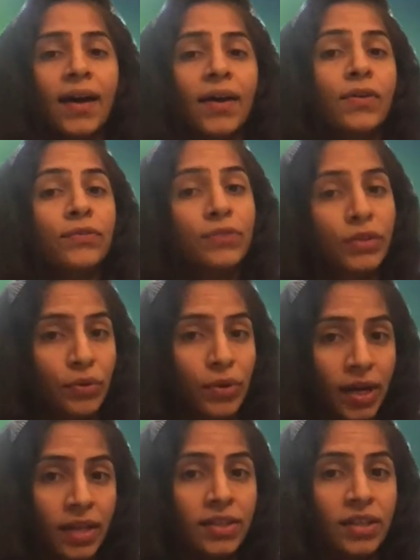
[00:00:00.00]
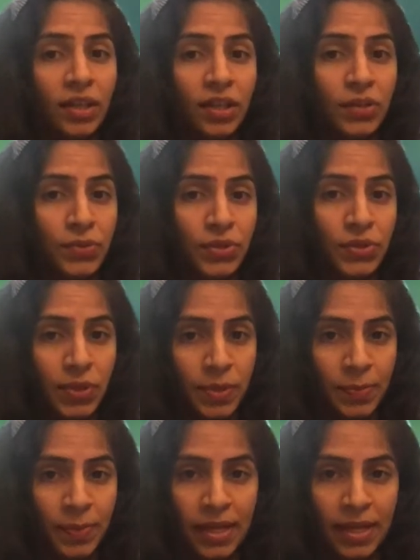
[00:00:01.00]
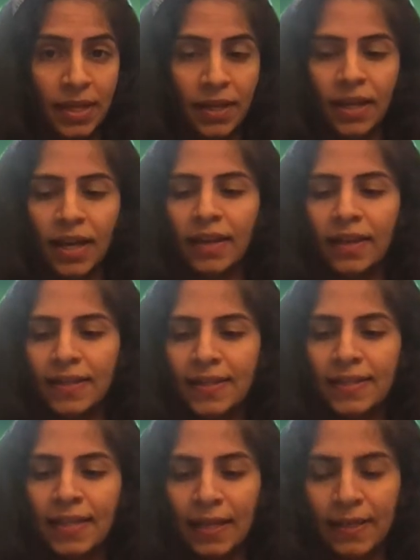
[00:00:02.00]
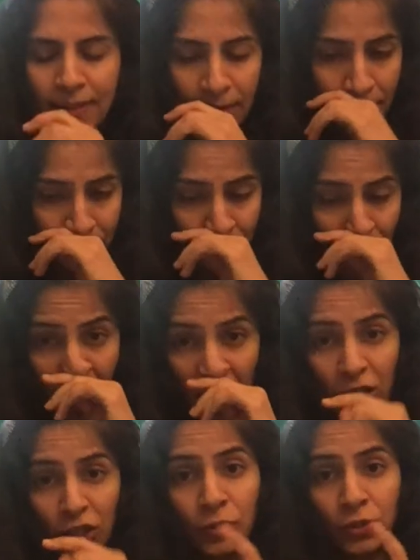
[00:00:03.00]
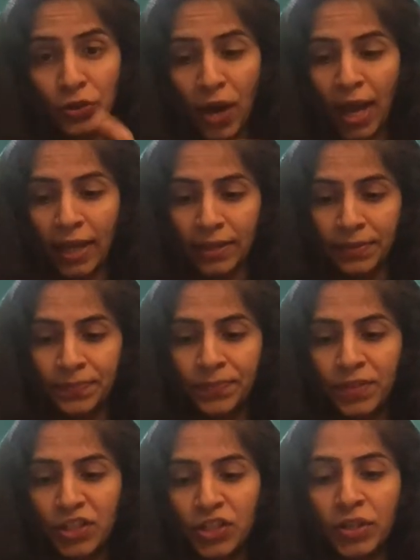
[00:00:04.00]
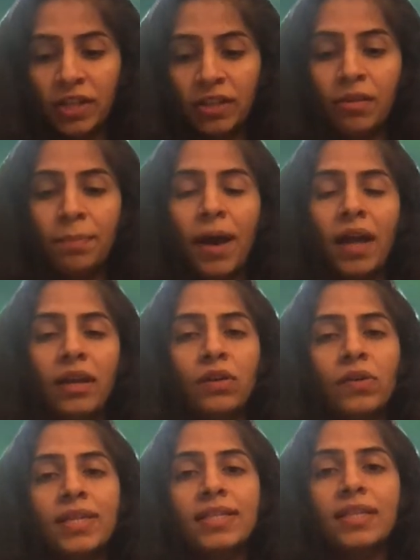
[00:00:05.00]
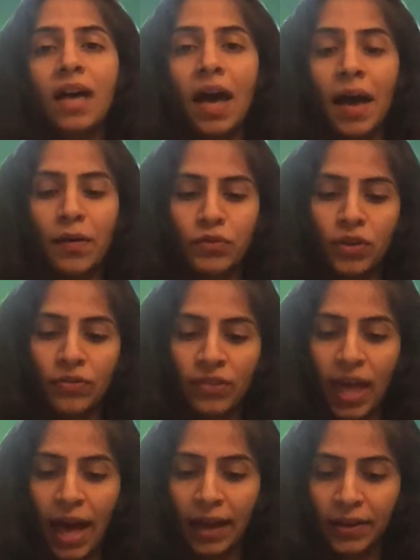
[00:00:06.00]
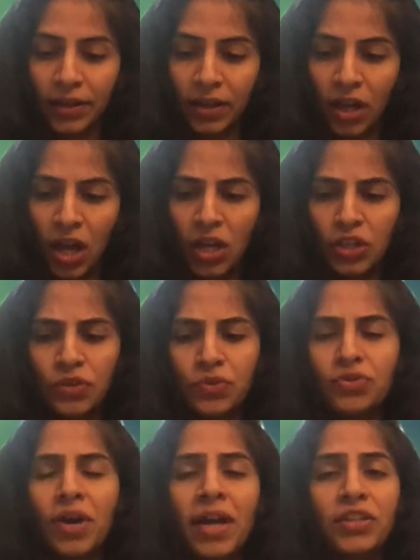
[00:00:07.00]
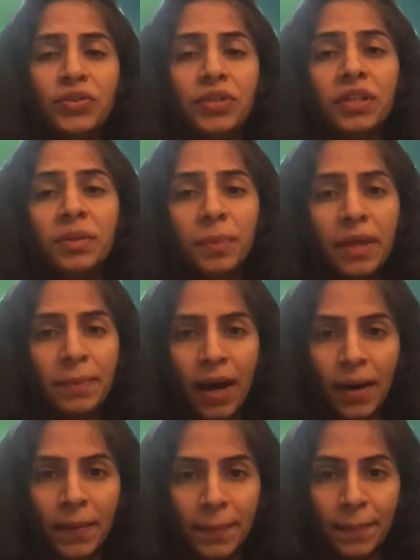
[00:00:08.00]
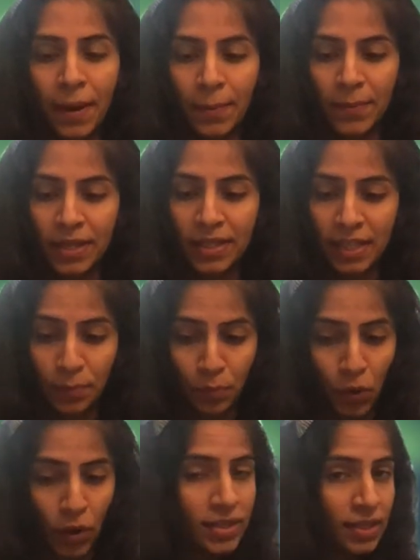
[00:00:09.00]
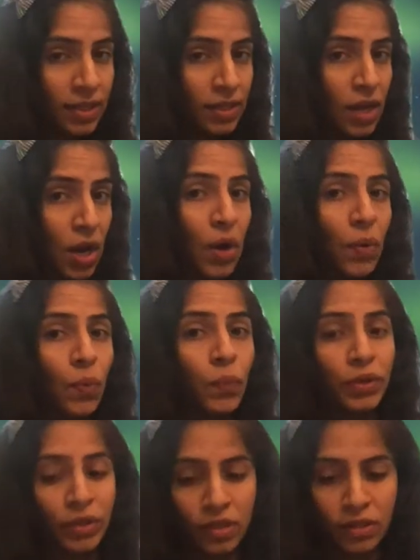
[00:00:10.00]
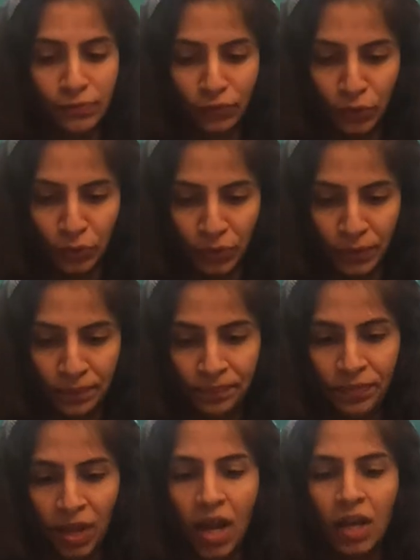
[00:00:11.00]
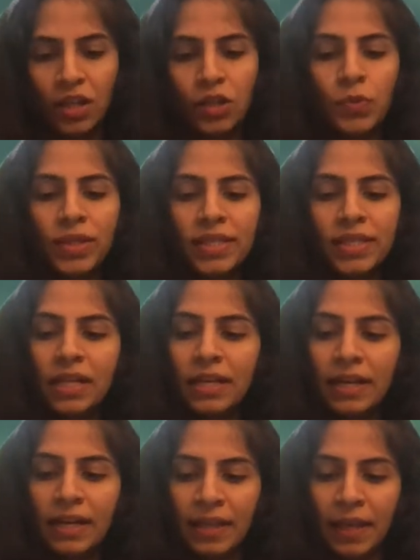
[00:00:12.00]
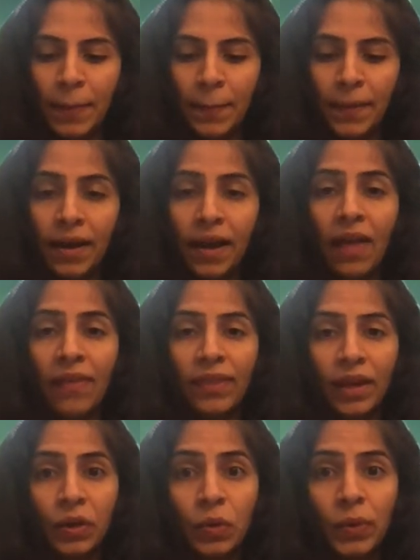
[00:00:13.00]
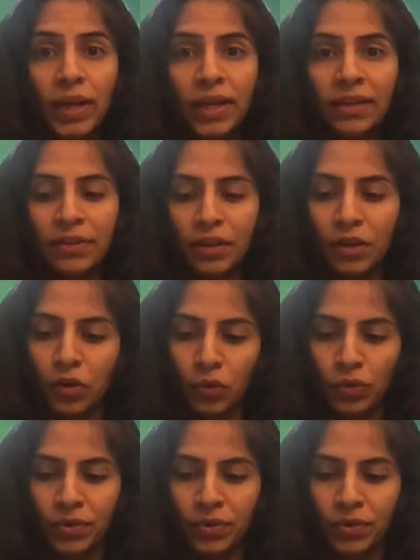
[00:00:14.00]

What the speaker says: Vidura continues to speak, and he says, "You tried to kill the Pandavas in the house of lack. You tried to kill Bhima by mixing poison with his food. You insulted them and their queen in the court.